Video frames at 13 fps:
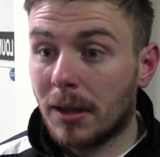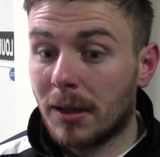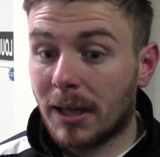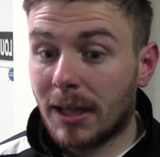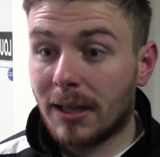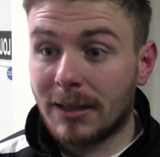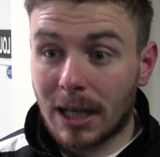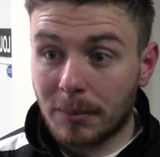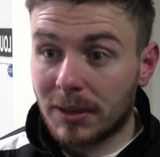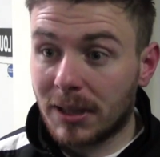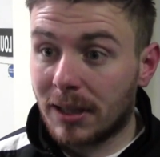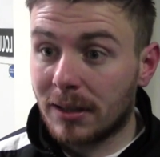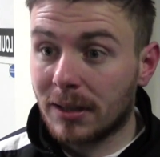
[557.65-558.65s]
They
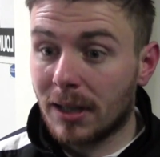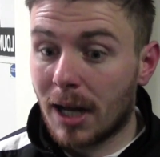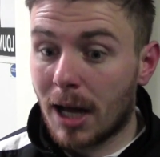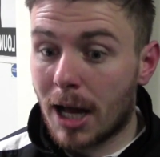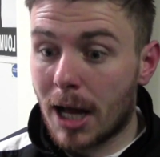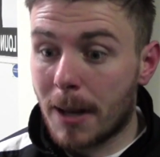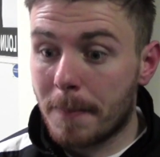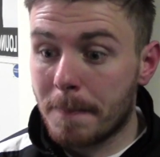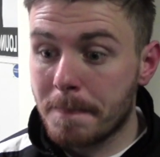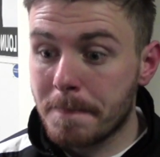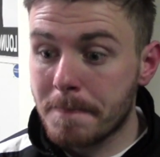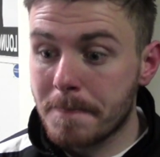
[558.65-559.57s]
adapted, and